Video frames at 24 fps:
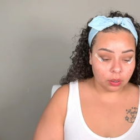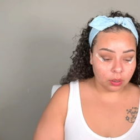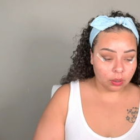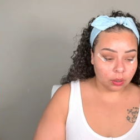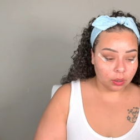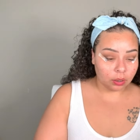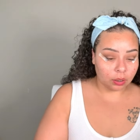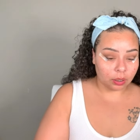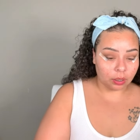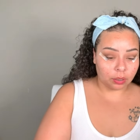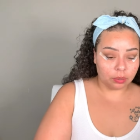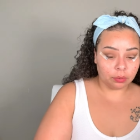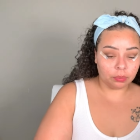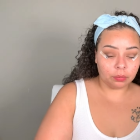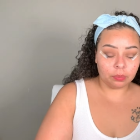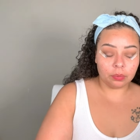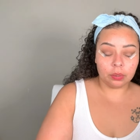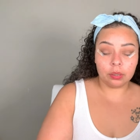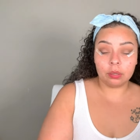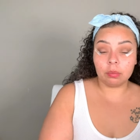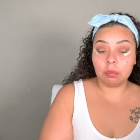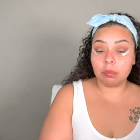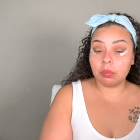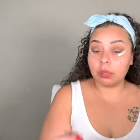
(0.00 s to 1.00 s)
Yeah, I'm
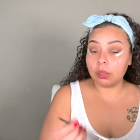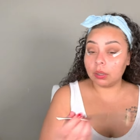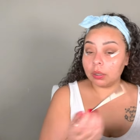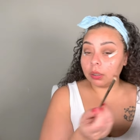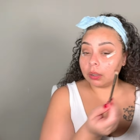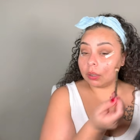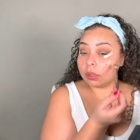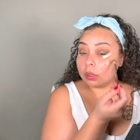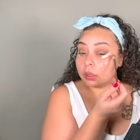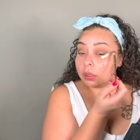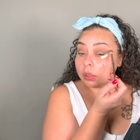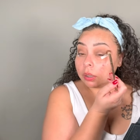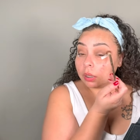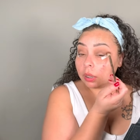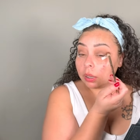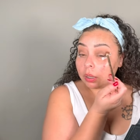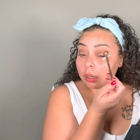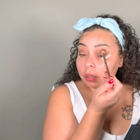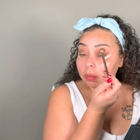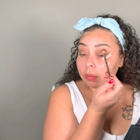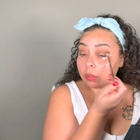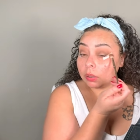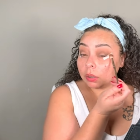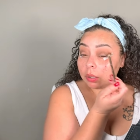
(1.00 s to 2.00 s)
gonna blend this
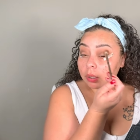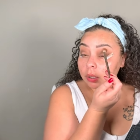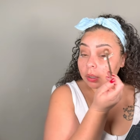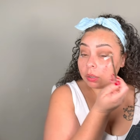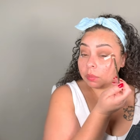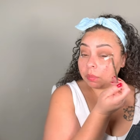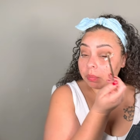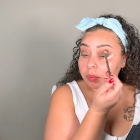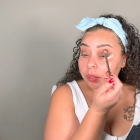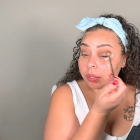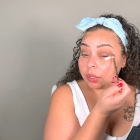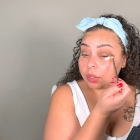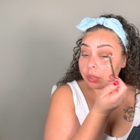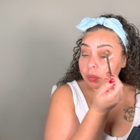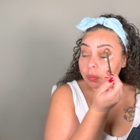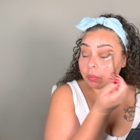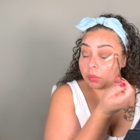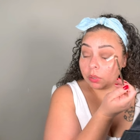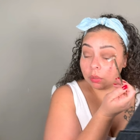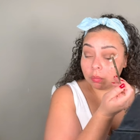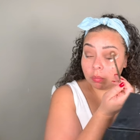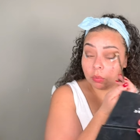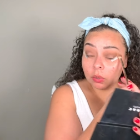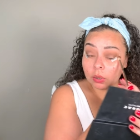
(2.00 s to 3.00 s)
side with this brush
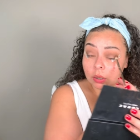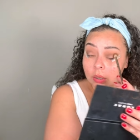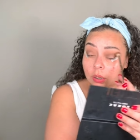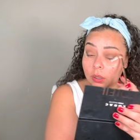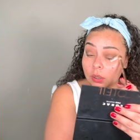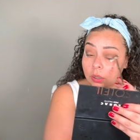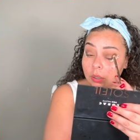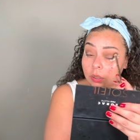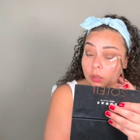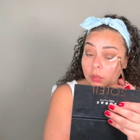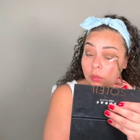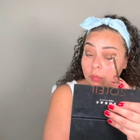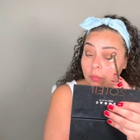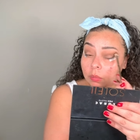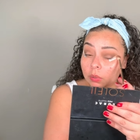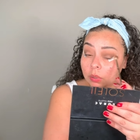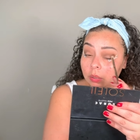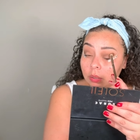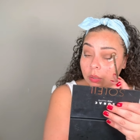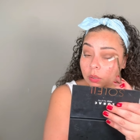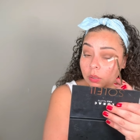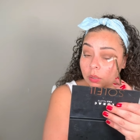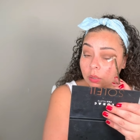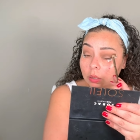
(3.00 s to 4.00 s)
one more time.
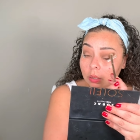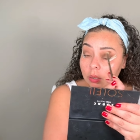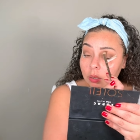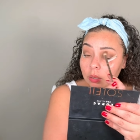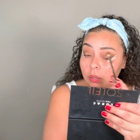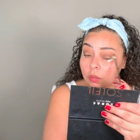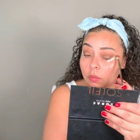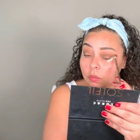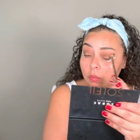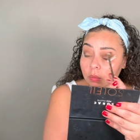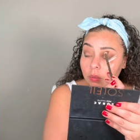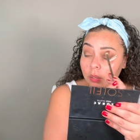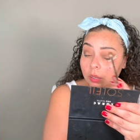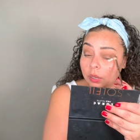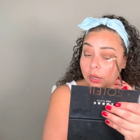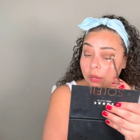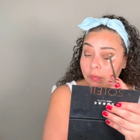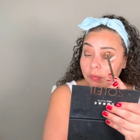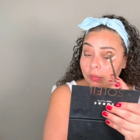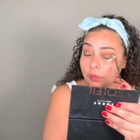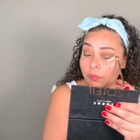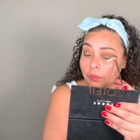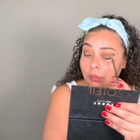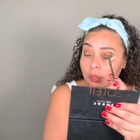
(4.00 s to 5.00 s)
Well, I
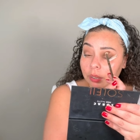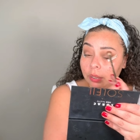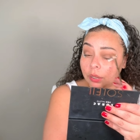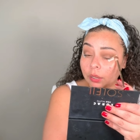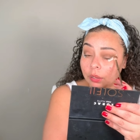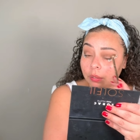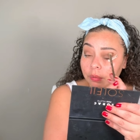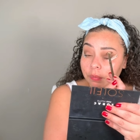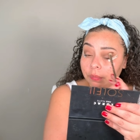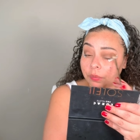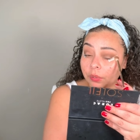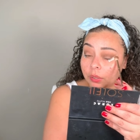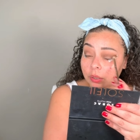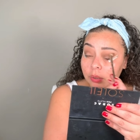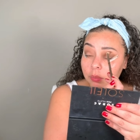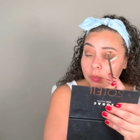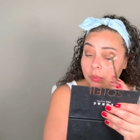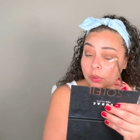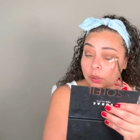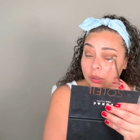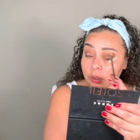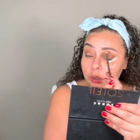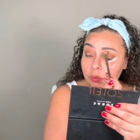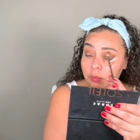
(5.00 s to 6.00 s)
never even did it in the first
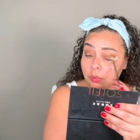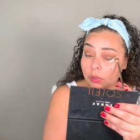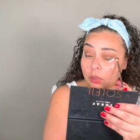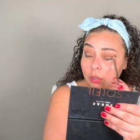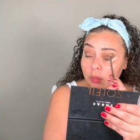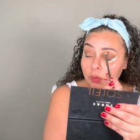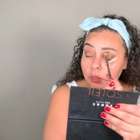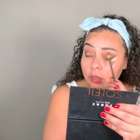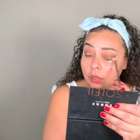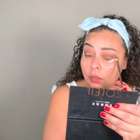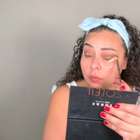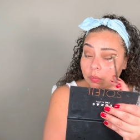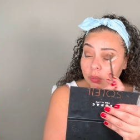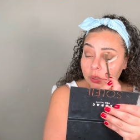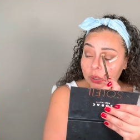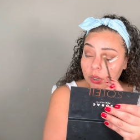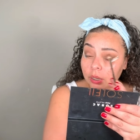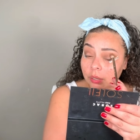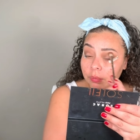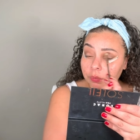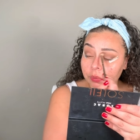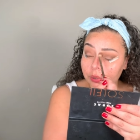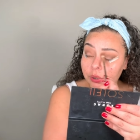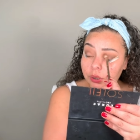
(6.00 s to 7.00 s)
place. But going in with
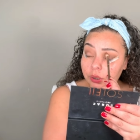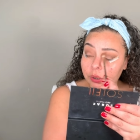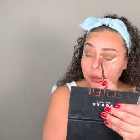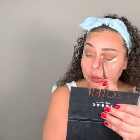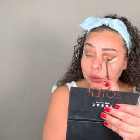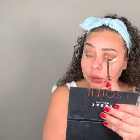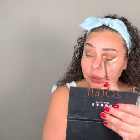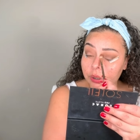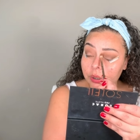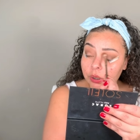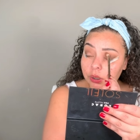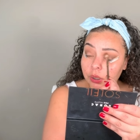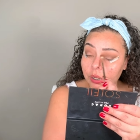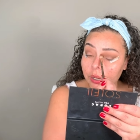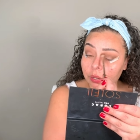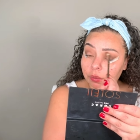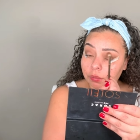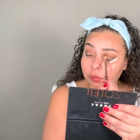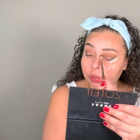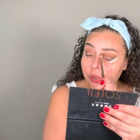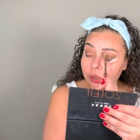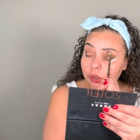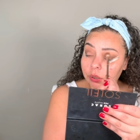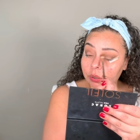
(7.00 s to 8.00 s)
that original,
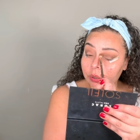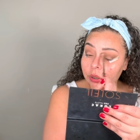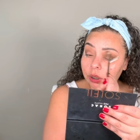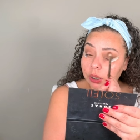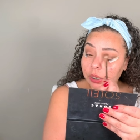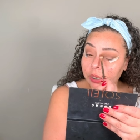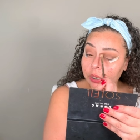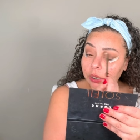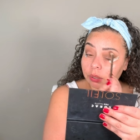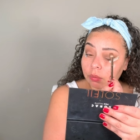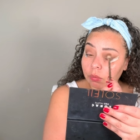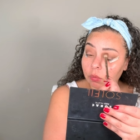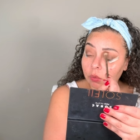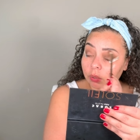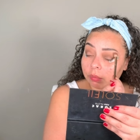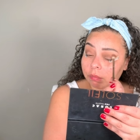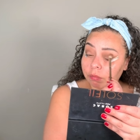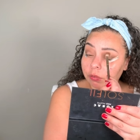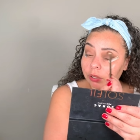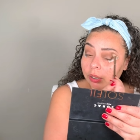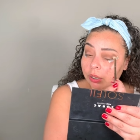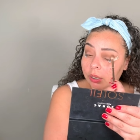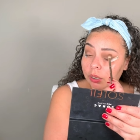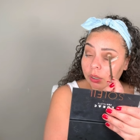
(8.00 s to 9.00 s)
that original shade,
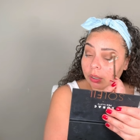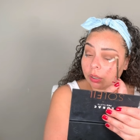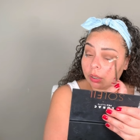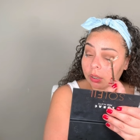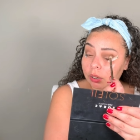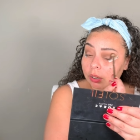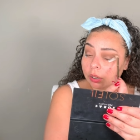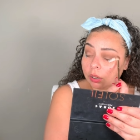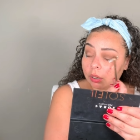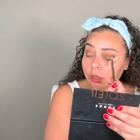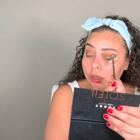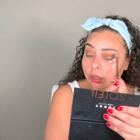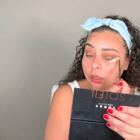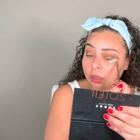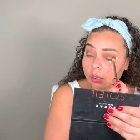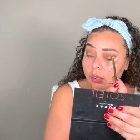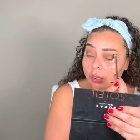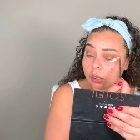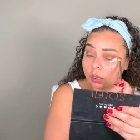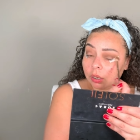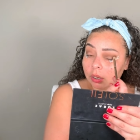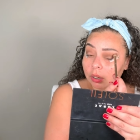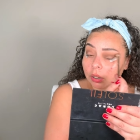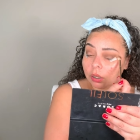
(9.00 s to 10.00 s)
warm vanilla,
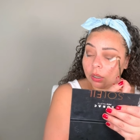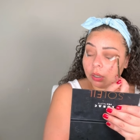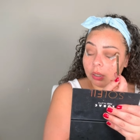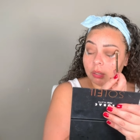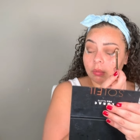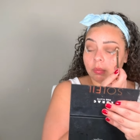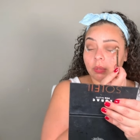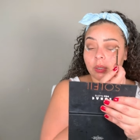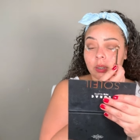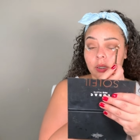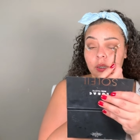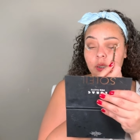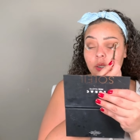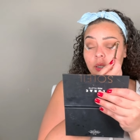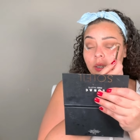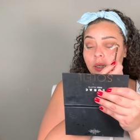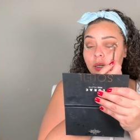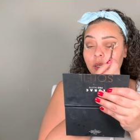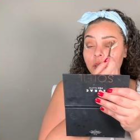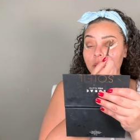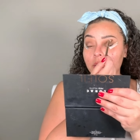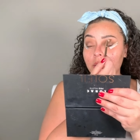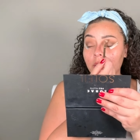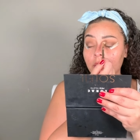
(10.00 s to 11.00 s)
and we're just
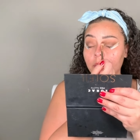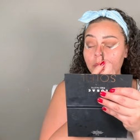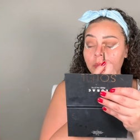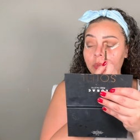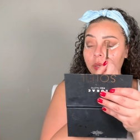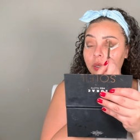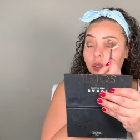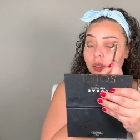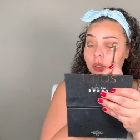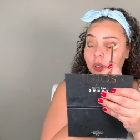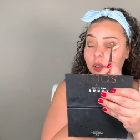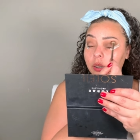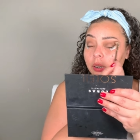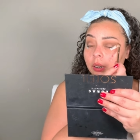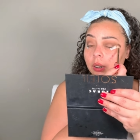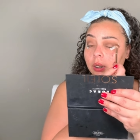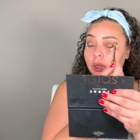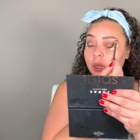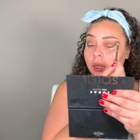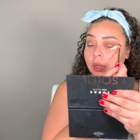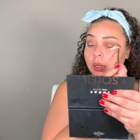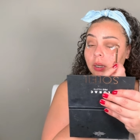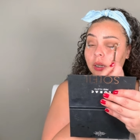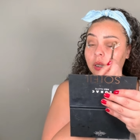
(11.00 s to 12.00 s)
gonna start blending
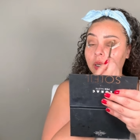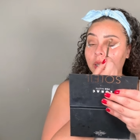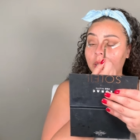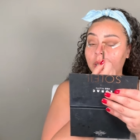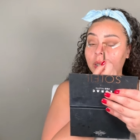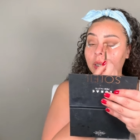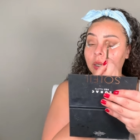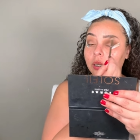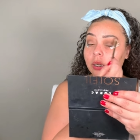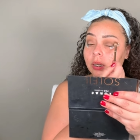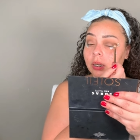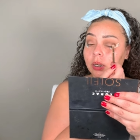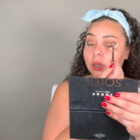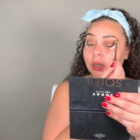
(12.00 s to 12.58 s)
that in.